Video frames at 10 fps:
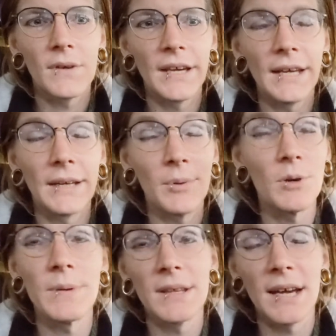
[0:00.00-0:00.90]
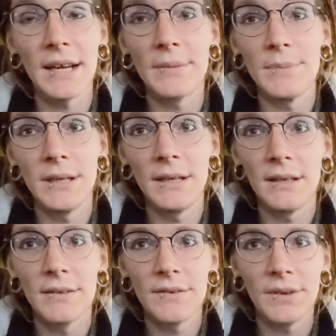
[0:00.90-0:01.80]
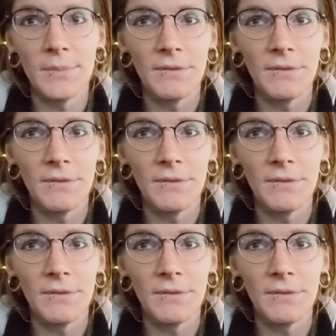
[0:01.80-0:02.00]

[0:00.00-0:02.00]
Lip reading: and I'm hoping that can be some